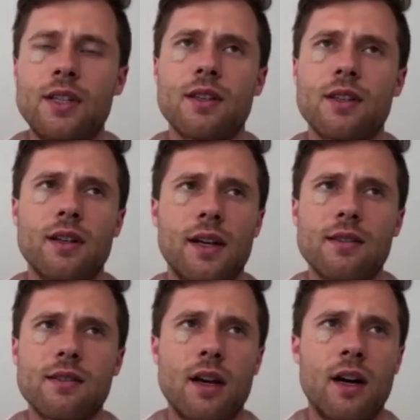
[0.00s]
Visa
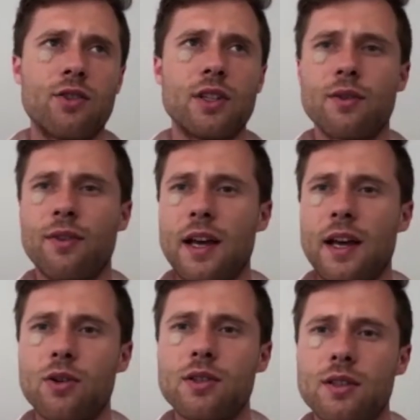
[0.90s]
has hundreds of
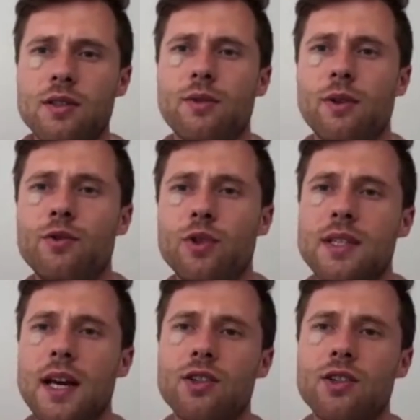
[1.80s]
thousands of
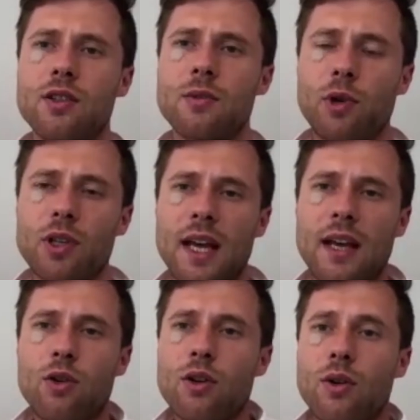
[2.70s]
transactions per
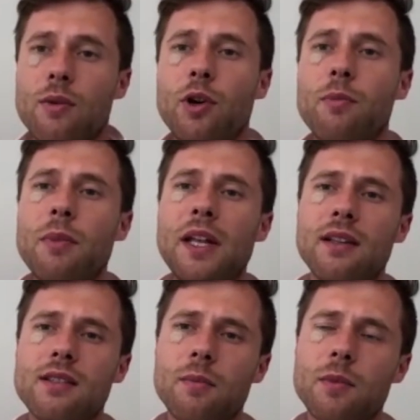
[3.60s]
day or per
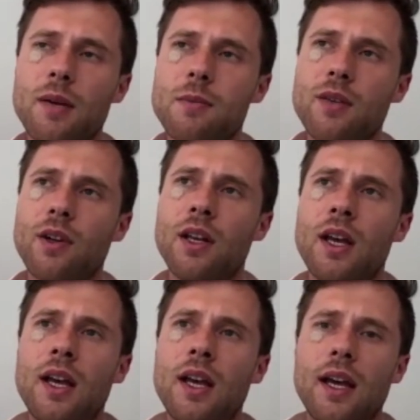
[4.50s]
minute sometimes even.
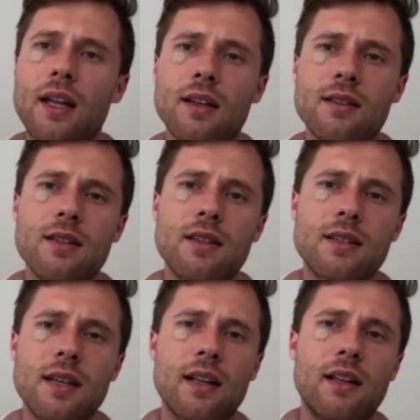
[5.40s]
And this is
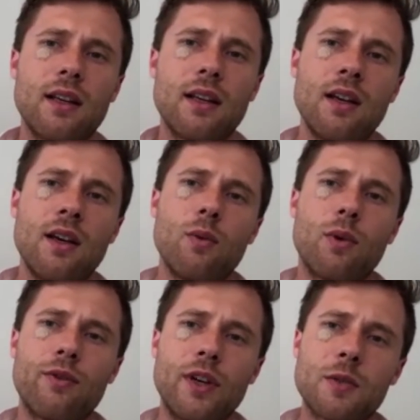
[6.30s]
exactly
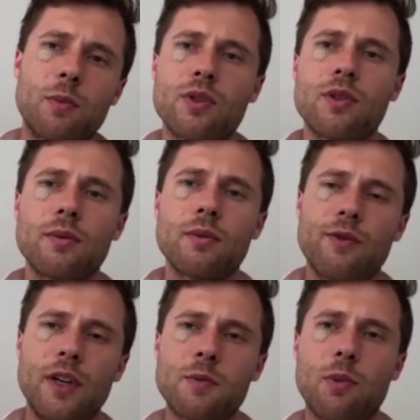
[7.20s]
where
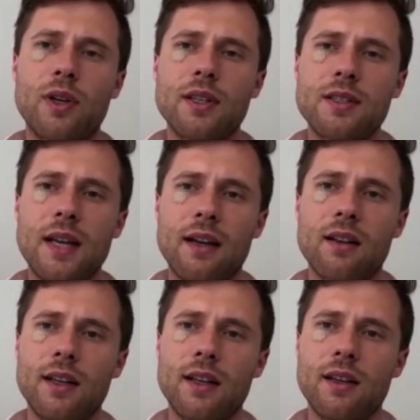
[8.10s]
Facebook is
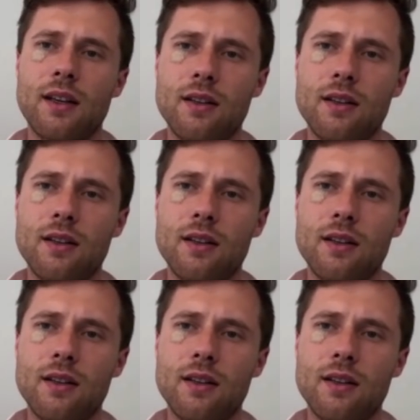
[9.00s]
tackling